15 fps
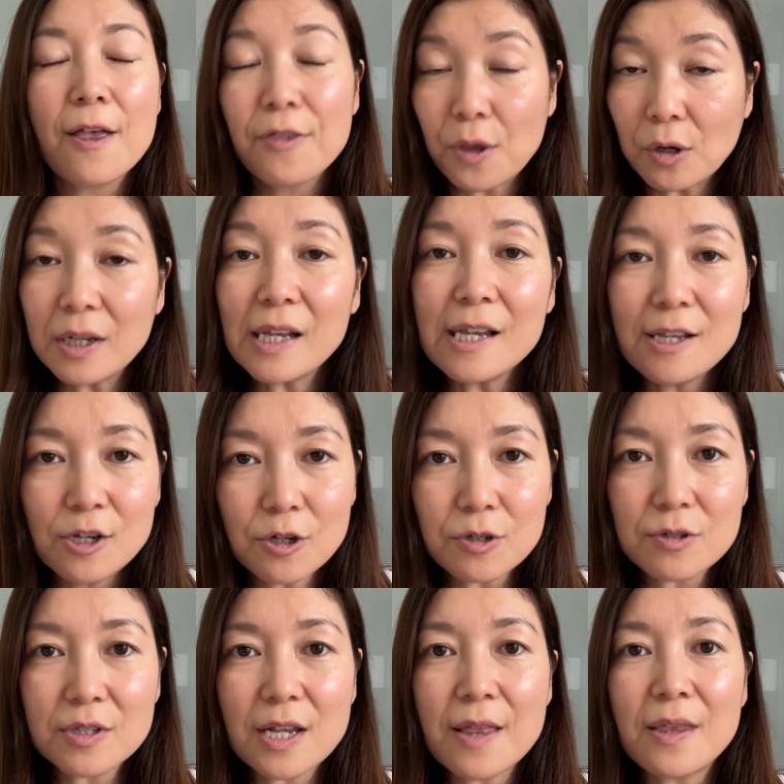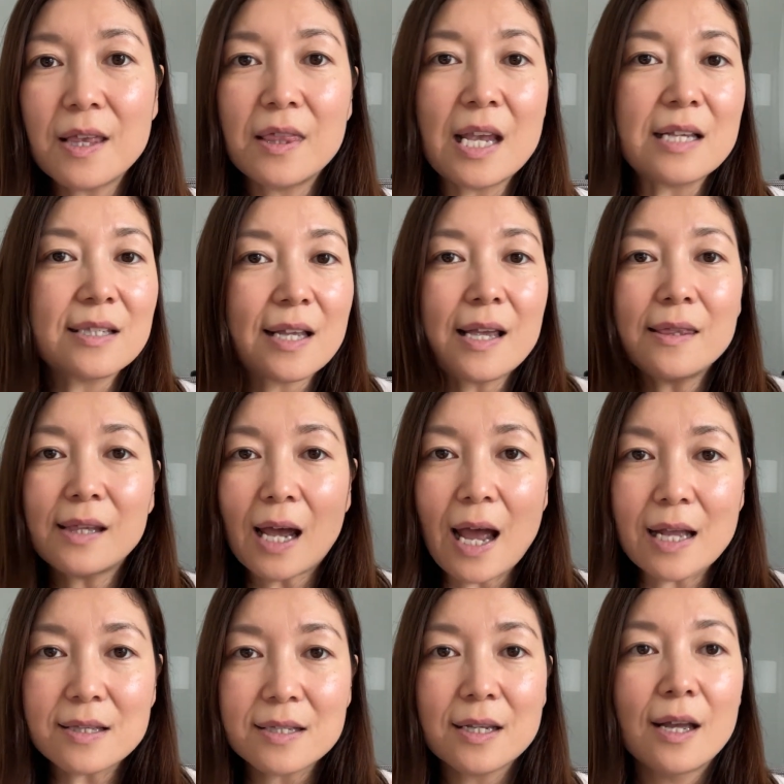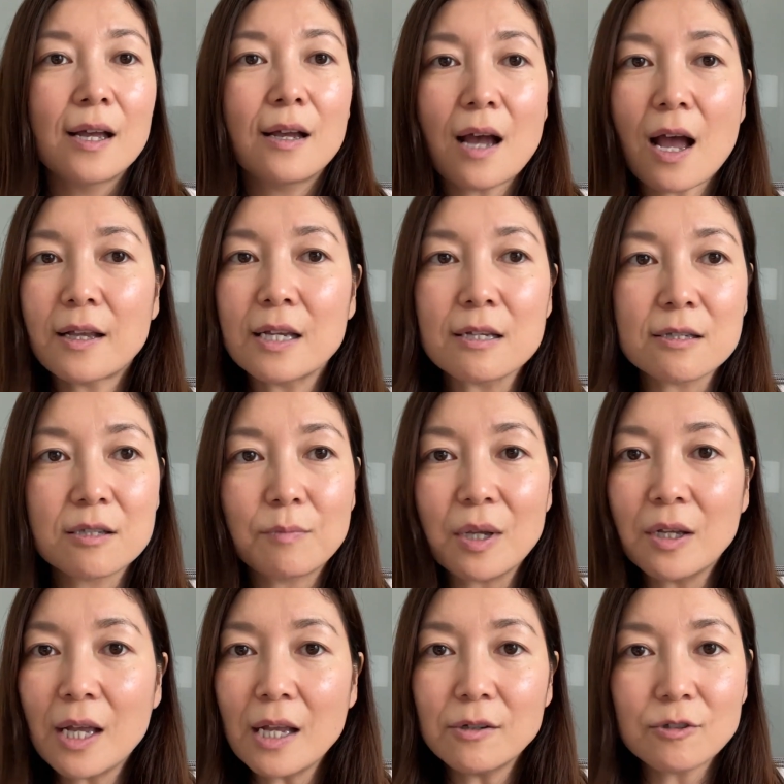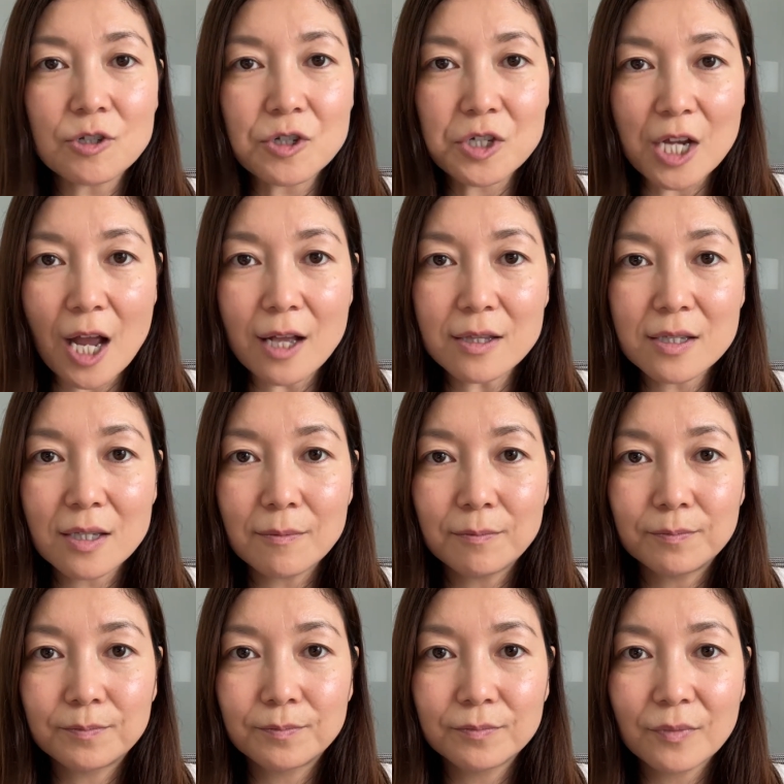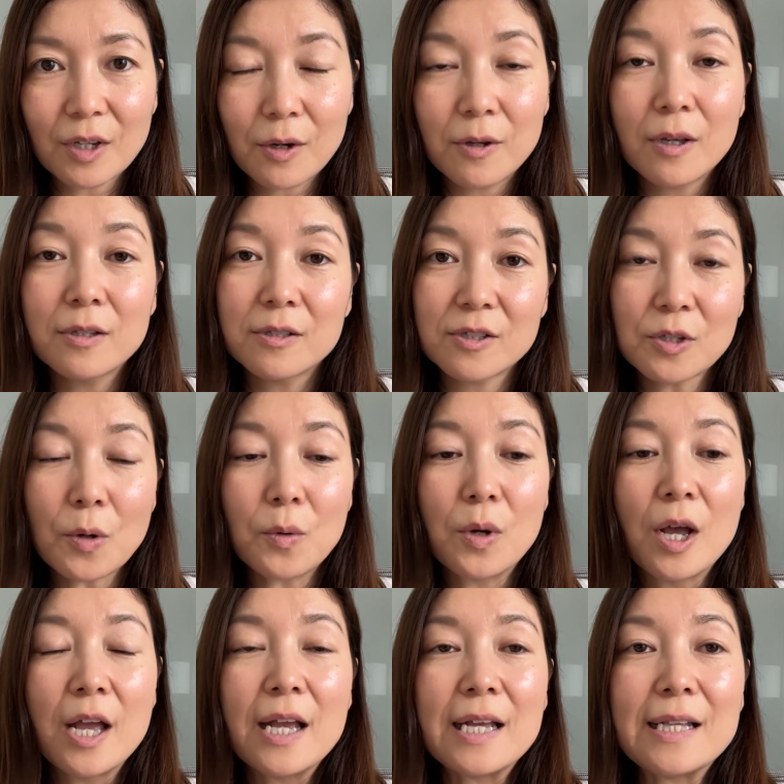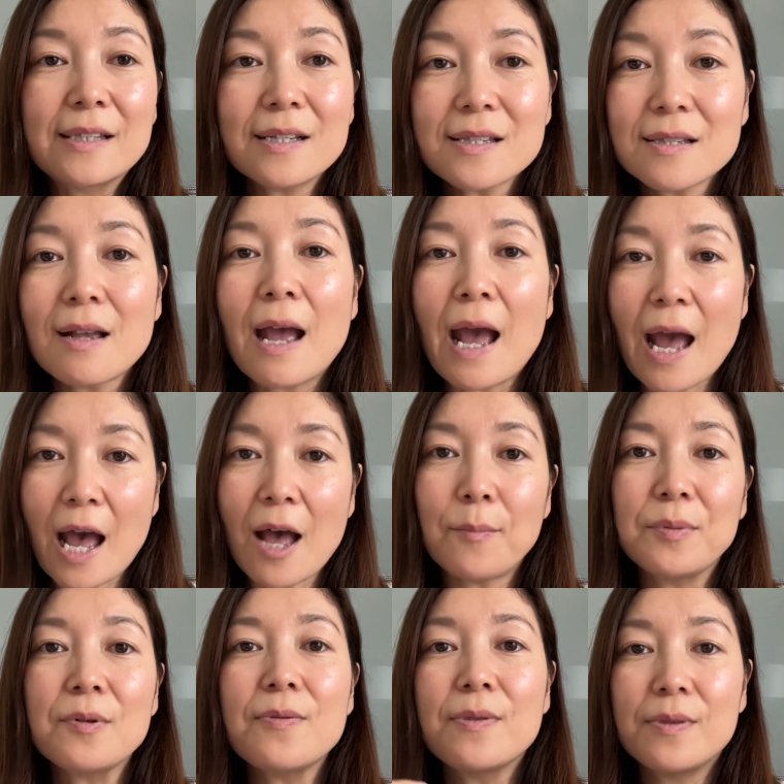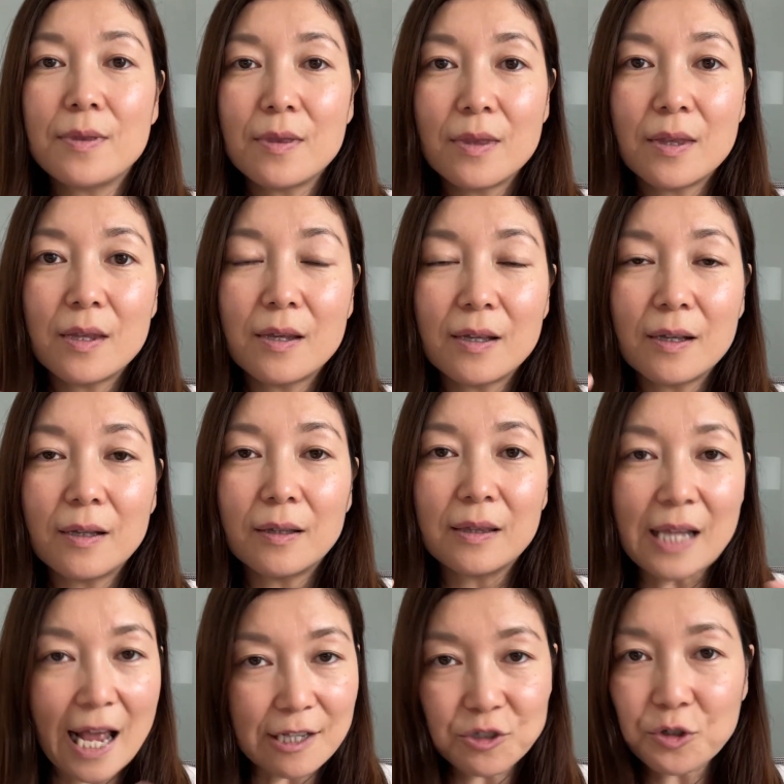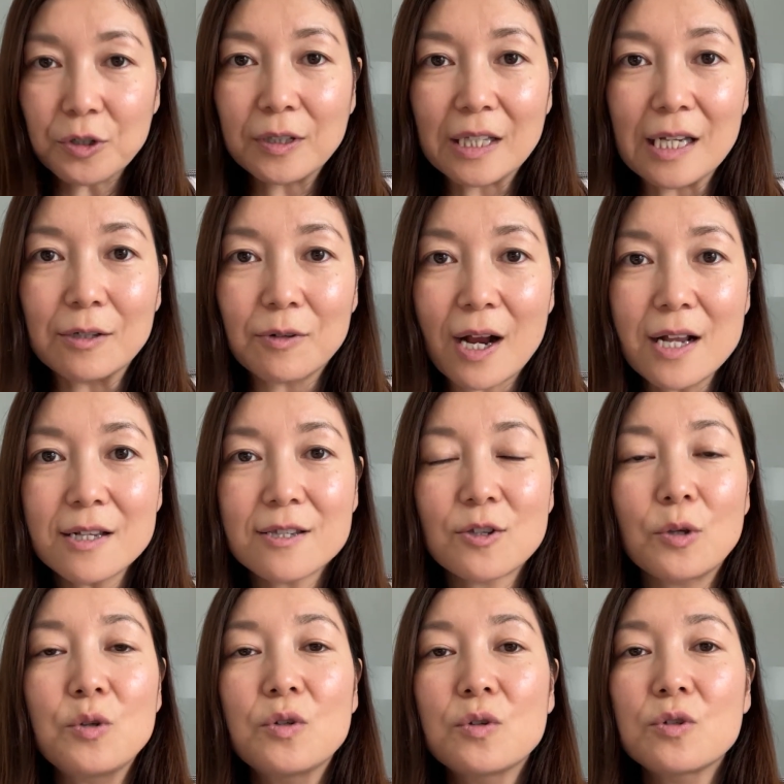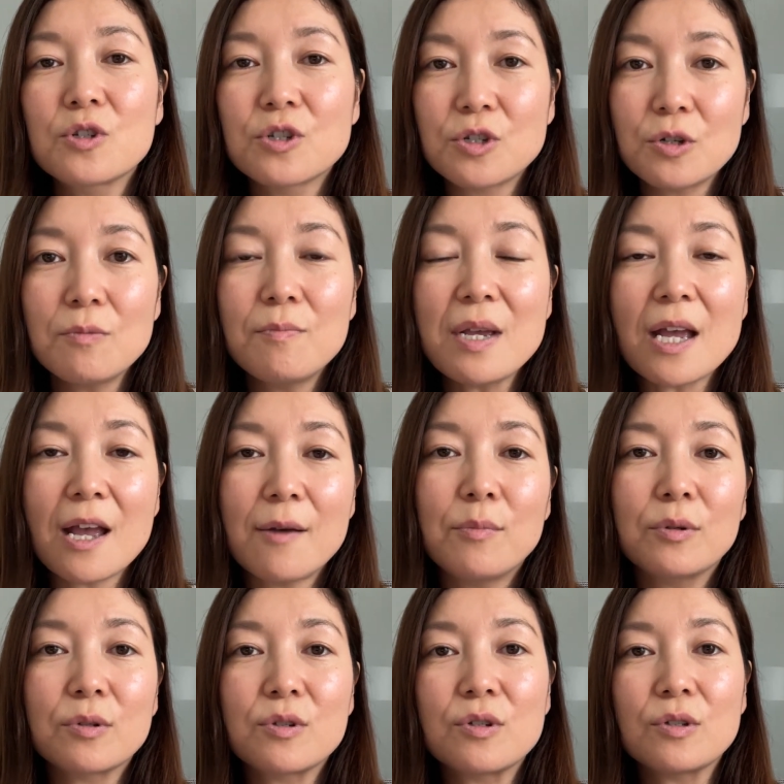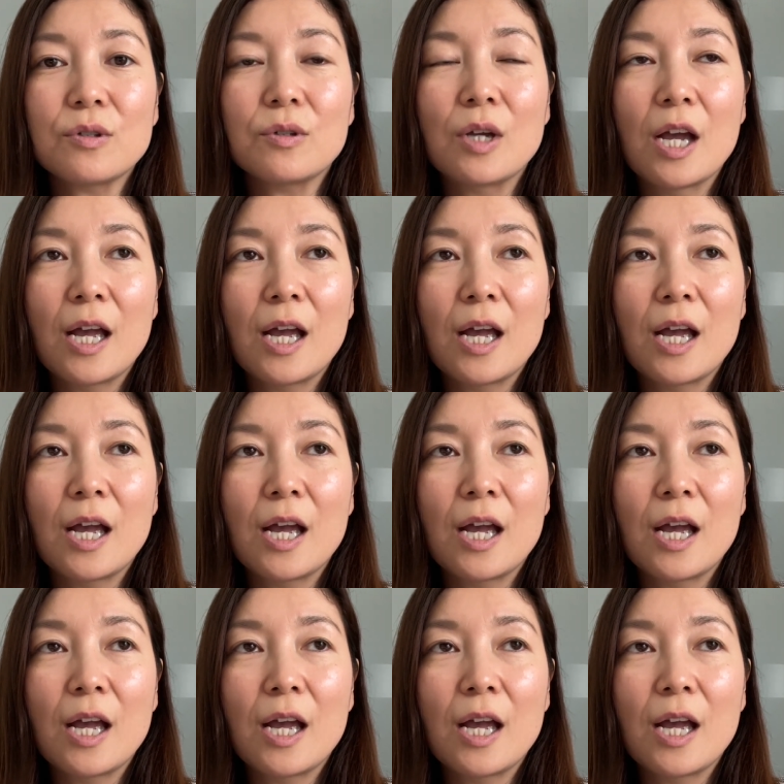30 years, and then they say that I can't speak English yet. So it doesn't happen naturally, right? So you should be able to